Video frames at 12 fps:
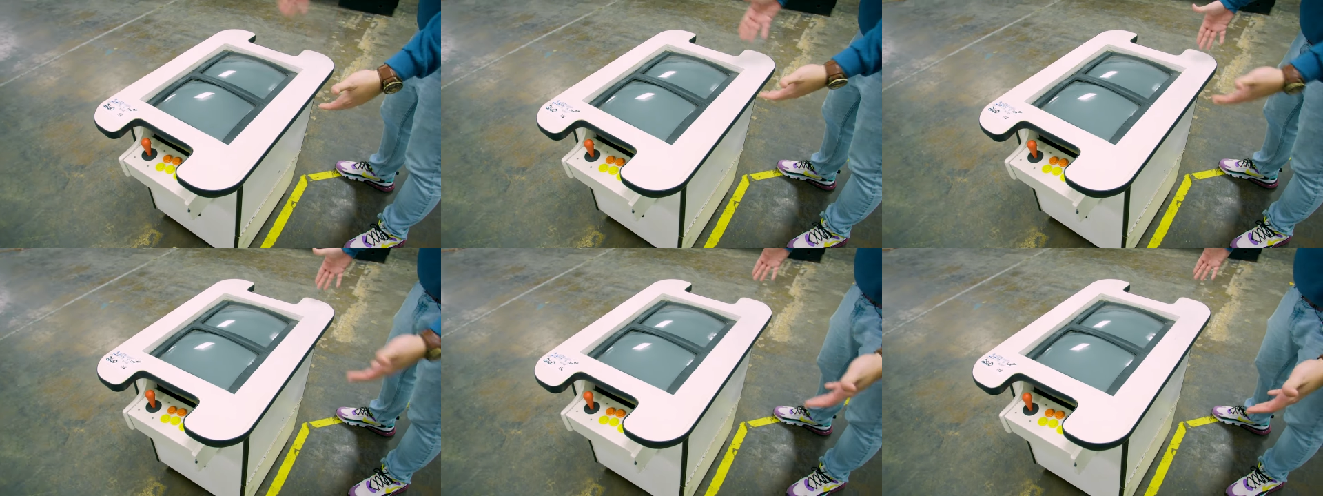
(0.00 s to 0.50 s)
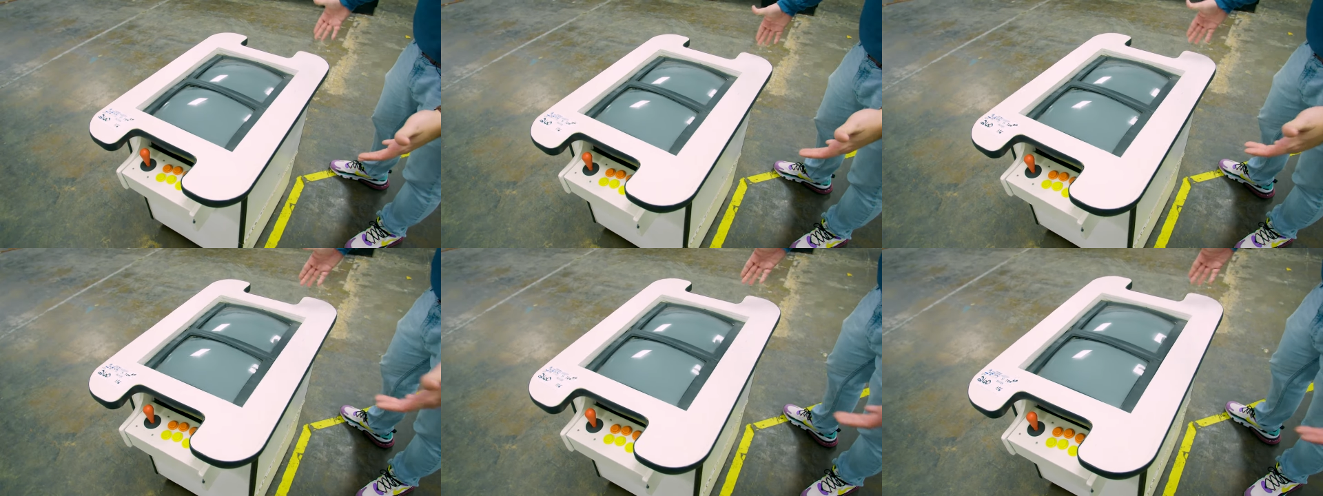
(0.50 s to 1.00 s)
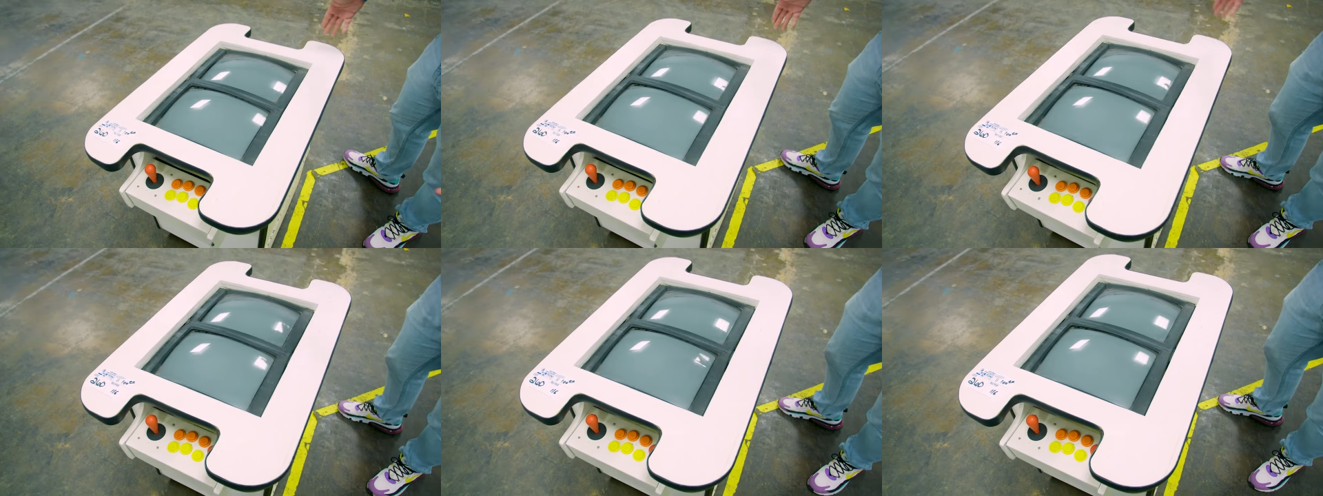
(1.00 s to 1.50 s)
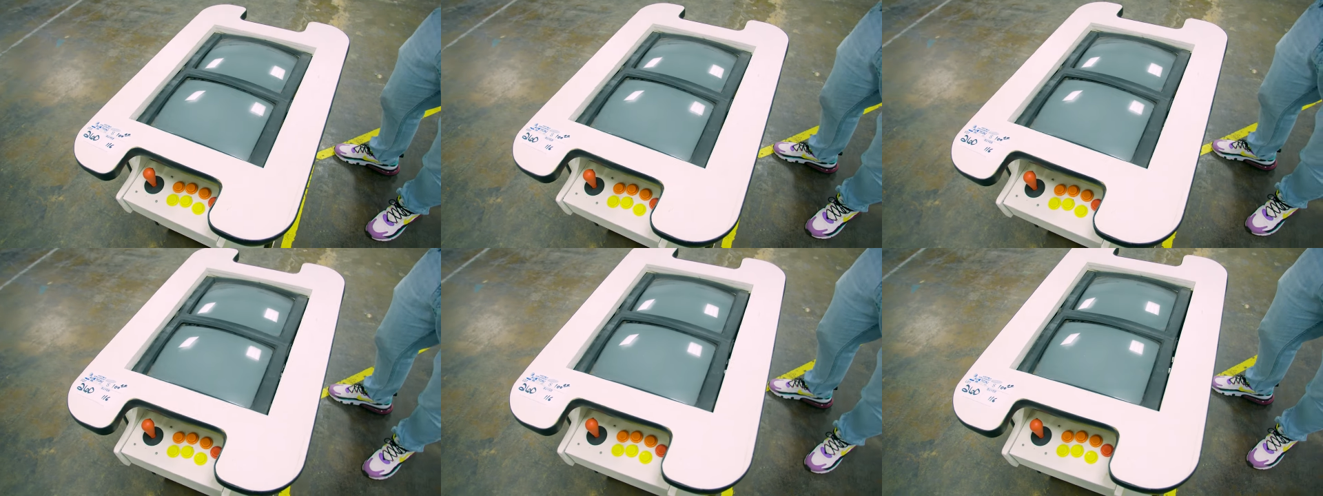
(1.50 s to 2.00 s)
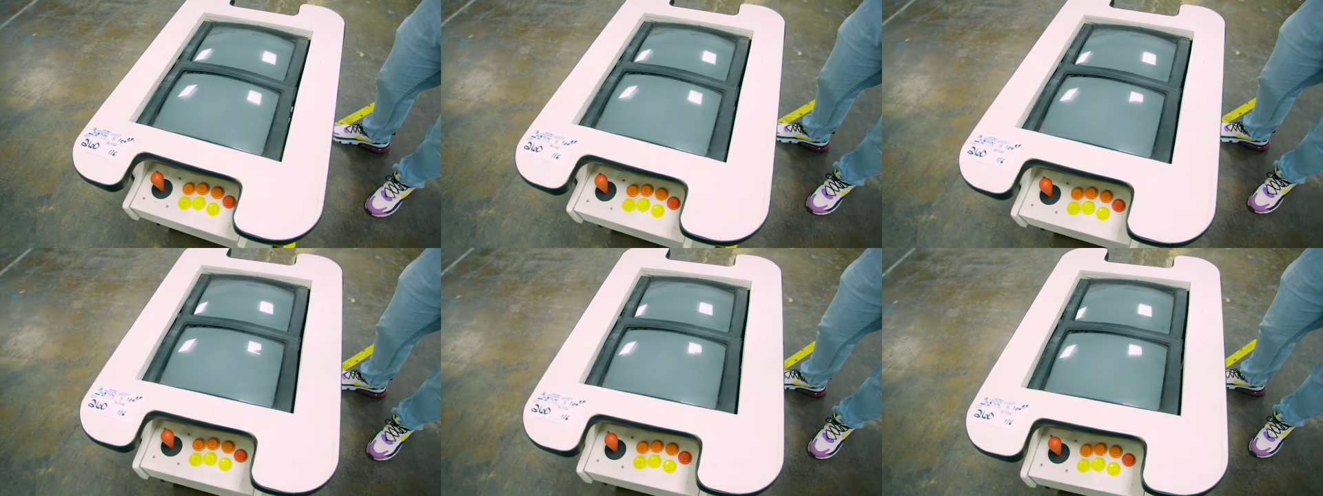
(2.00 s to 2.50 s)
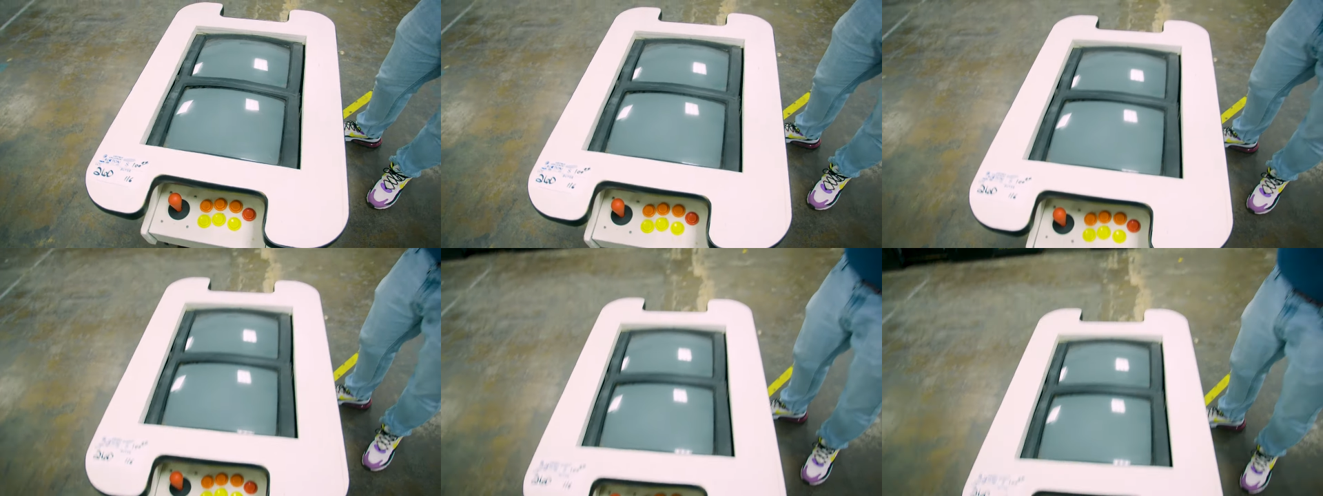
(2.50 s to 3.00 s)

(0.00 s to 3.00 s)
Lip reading: No face is visible, so there are no lips to read.